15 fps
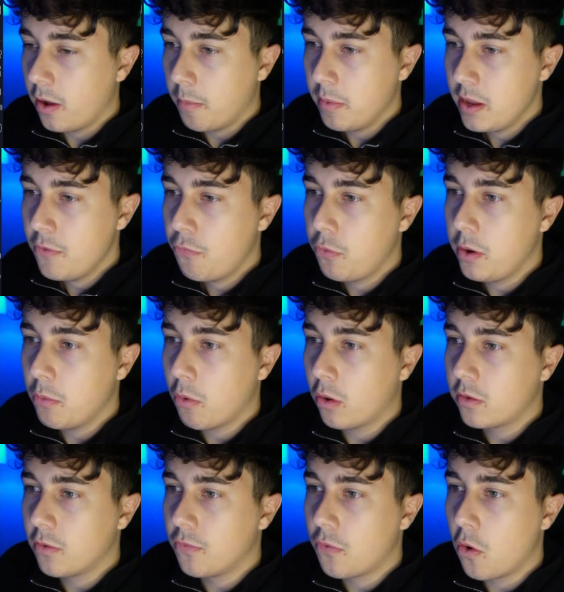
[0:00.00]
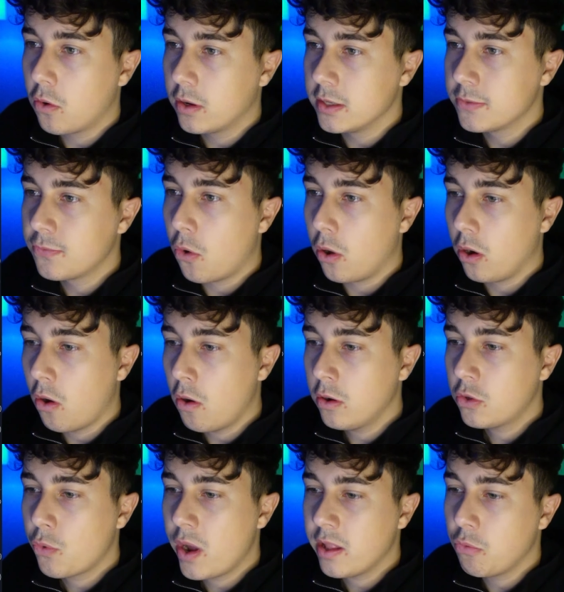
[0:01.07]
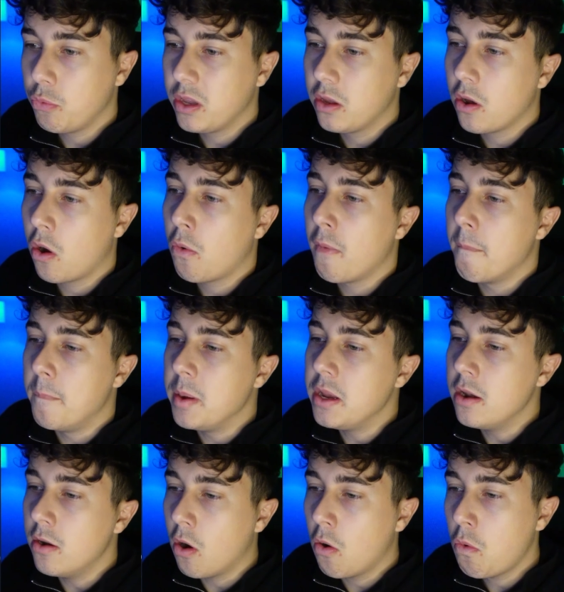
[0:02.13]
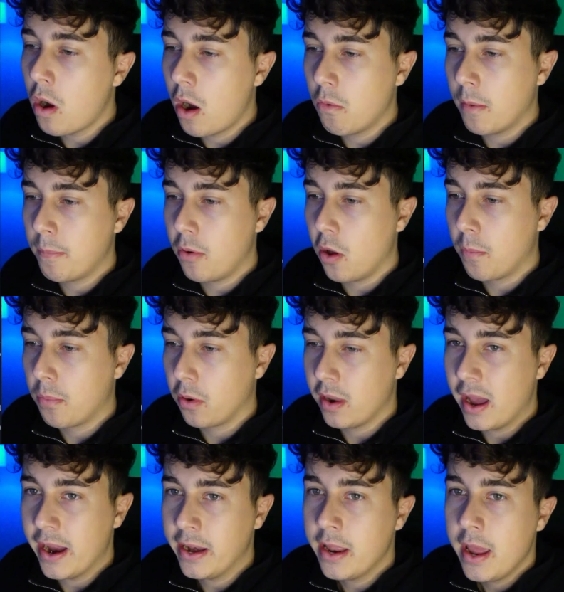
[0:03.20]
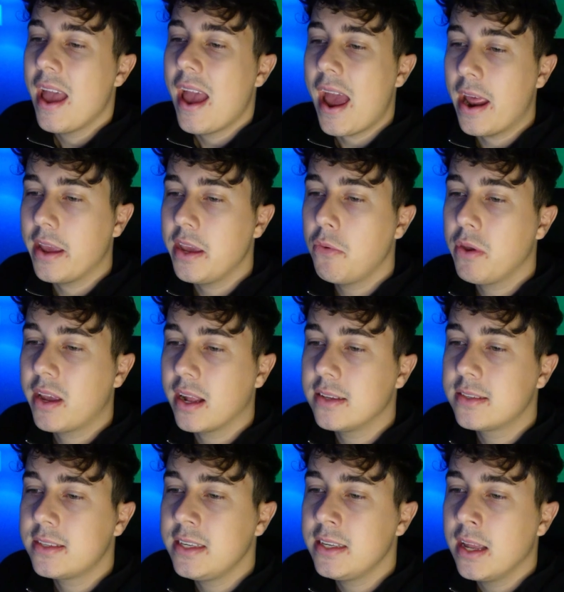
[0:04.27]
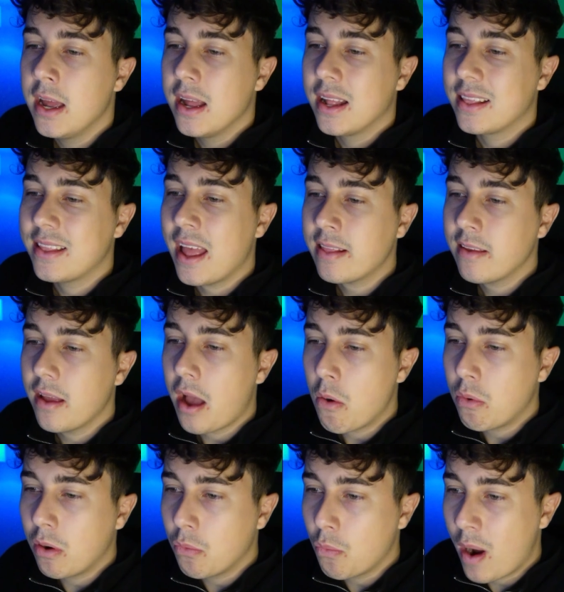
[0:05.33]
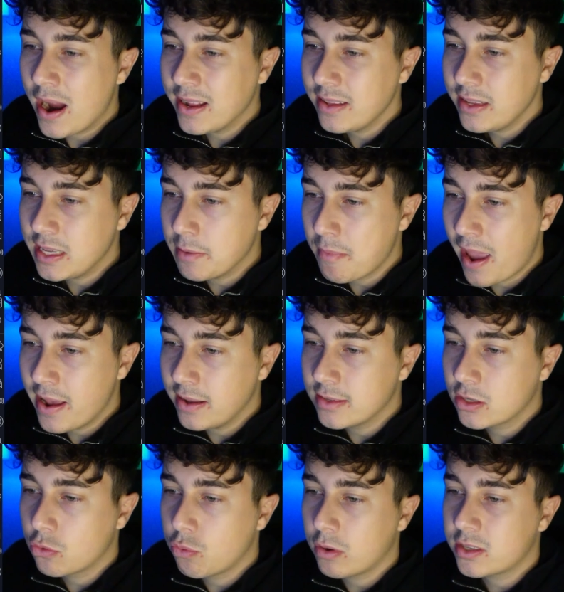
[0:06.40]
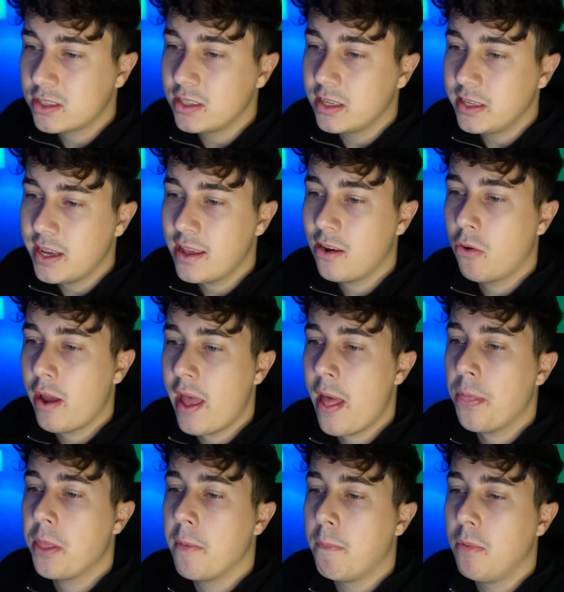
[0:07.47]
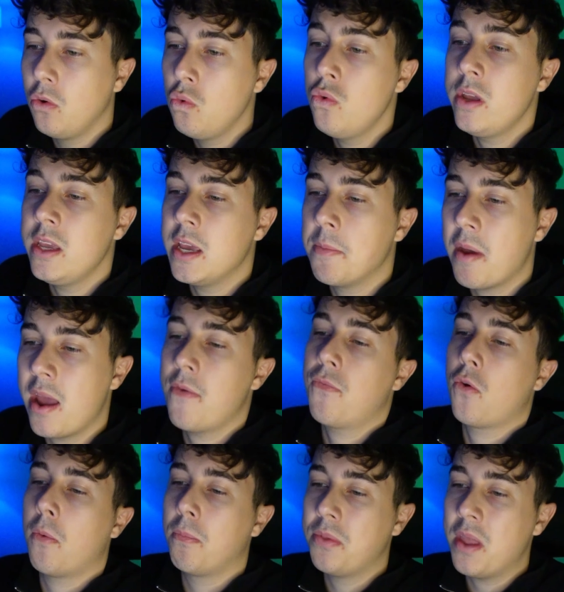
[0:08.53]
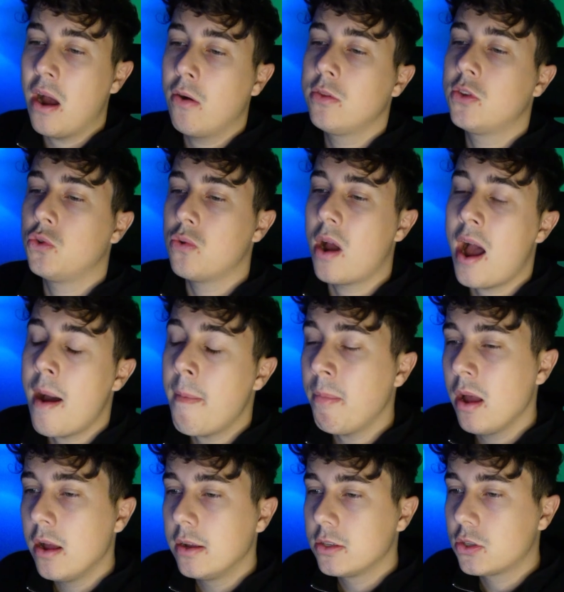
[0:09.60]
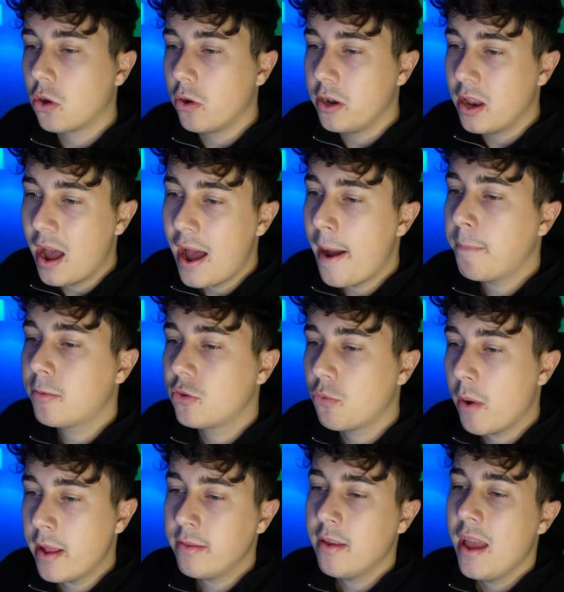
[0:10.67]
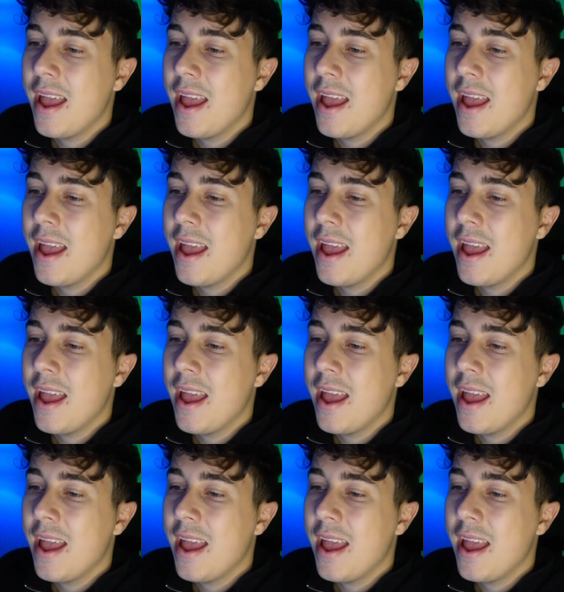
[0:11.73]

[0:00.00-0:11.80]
If we want to focus for a long trade, we go below our purple line, and here we can see that our white EMA is crossing the yellow and the blue EMA from down to up, so in an uptrend.